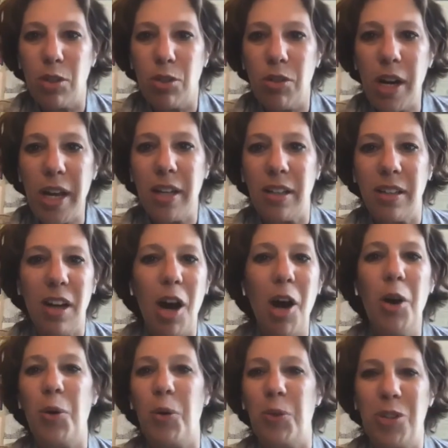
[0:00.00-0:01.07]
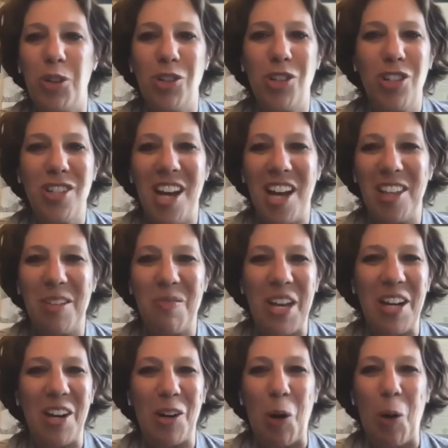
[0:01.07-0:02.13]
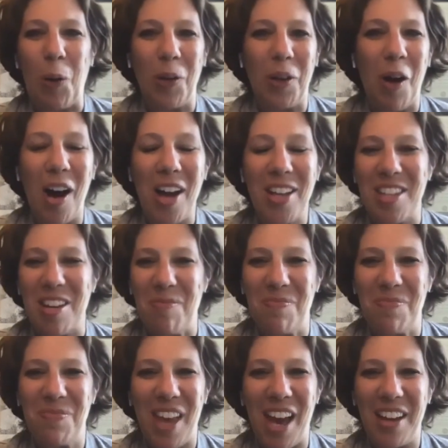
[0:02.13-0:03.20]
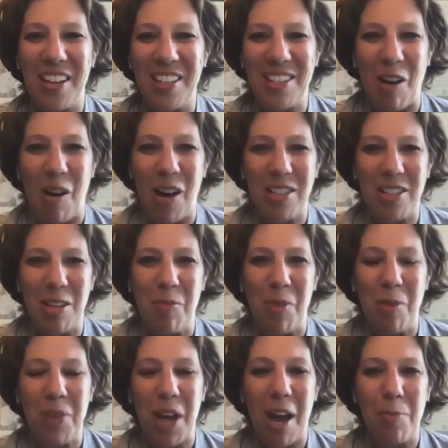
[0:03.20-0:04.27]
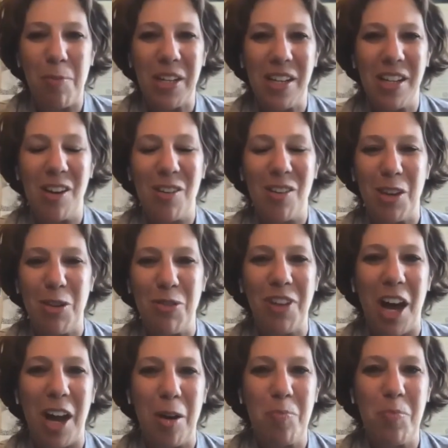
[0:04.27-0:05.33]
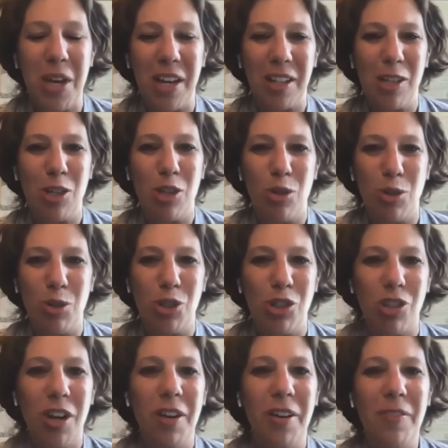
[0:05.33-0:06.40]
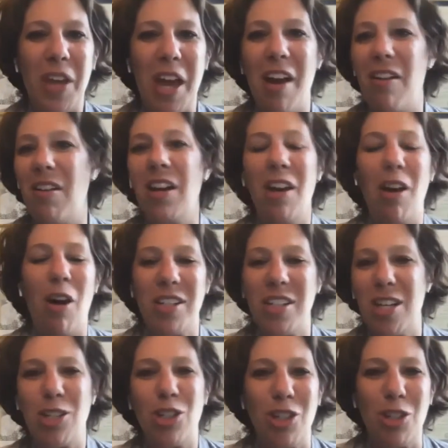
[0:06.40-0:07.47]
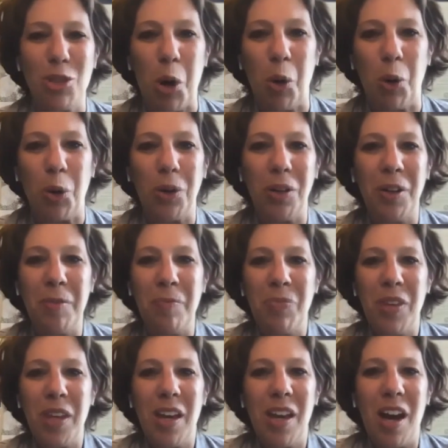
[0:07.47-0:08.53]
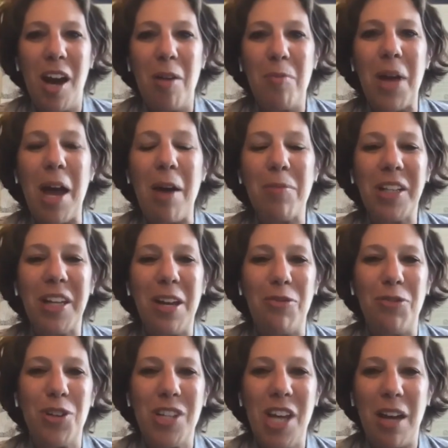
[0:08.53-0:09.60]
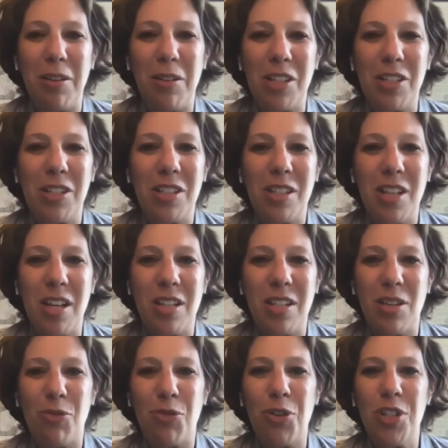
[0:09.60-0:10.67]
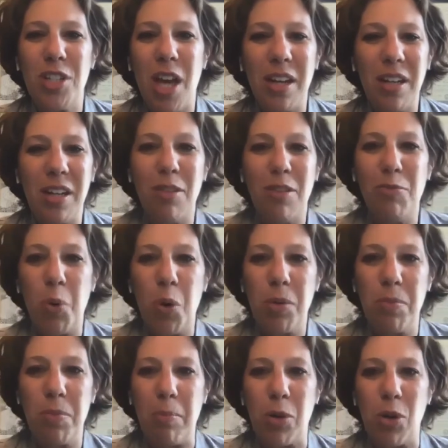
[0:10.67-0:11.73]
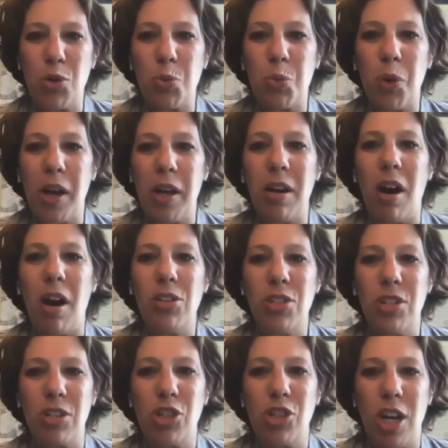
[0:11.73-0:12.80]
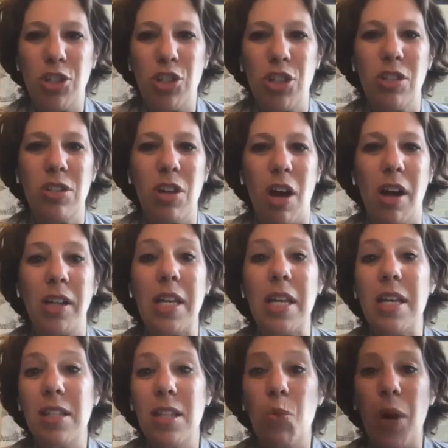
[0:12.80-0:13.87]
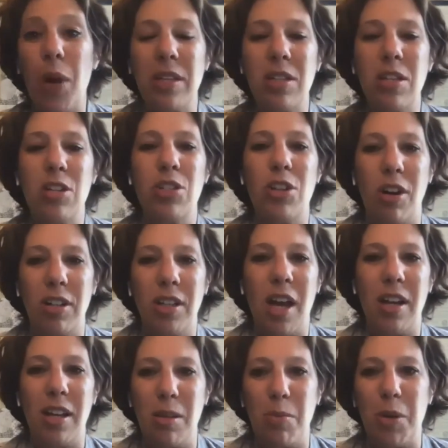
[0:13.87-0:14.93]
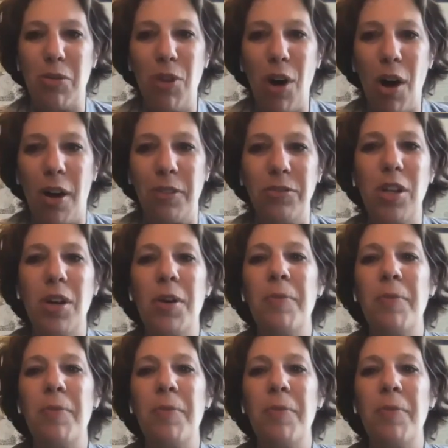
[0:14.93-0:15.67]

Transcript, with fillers: great. Oh, you're just telling me your goal. Awesome. That is awesome. I'm happy to hear that you've got a big, huge, hairy, audacious goal. Um, Emily, for 10, says for tentative board members, what are suggestions on easy ways to start getting them involved?